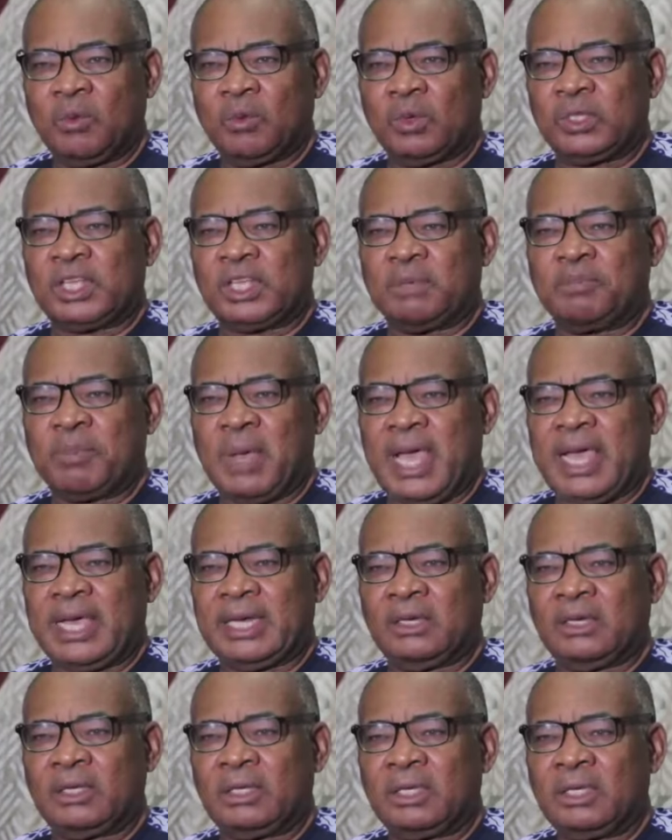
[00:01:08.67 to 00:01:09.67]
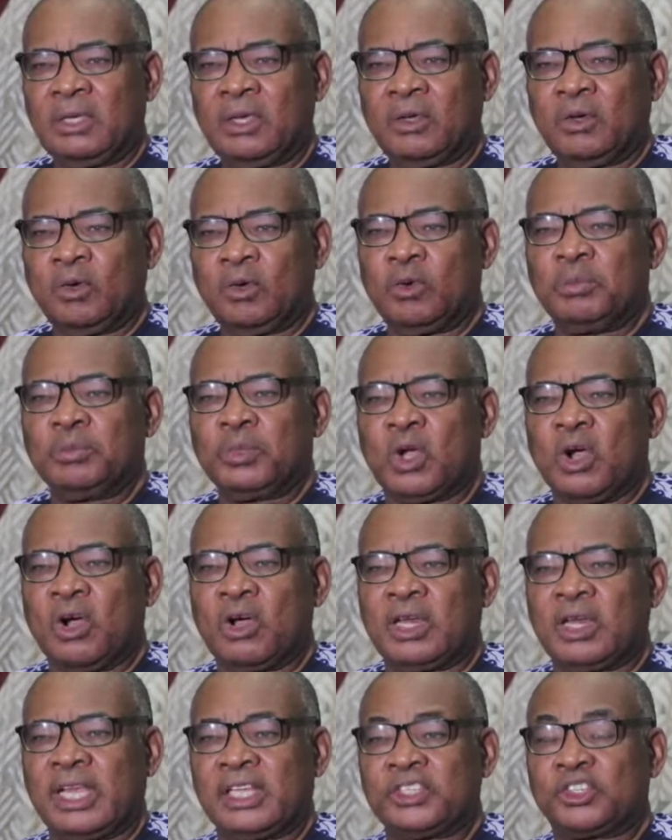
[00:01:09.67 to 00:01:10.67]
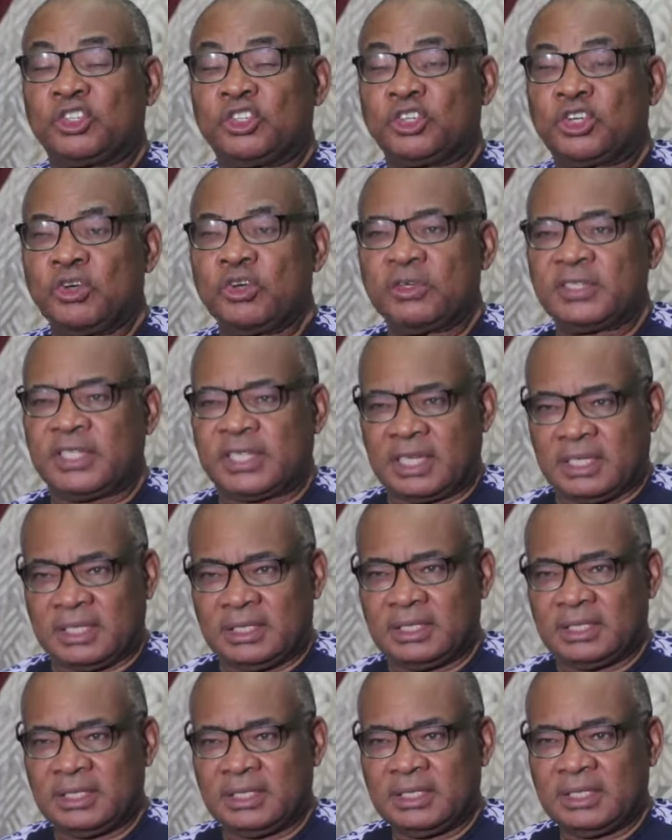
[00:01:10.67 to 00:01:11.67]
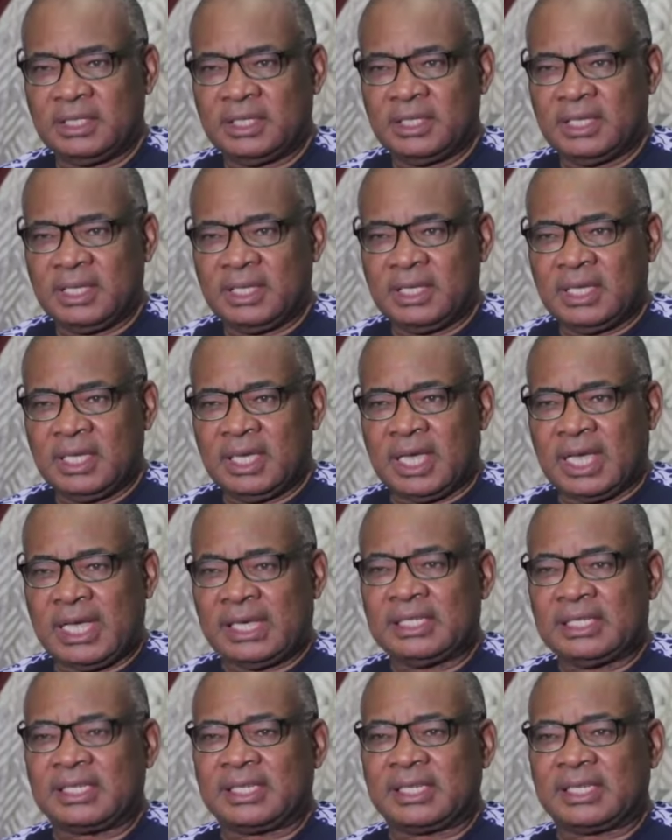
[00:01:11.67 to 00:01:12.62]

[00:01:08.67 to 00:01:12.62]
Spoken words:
was a man whom God has chosen and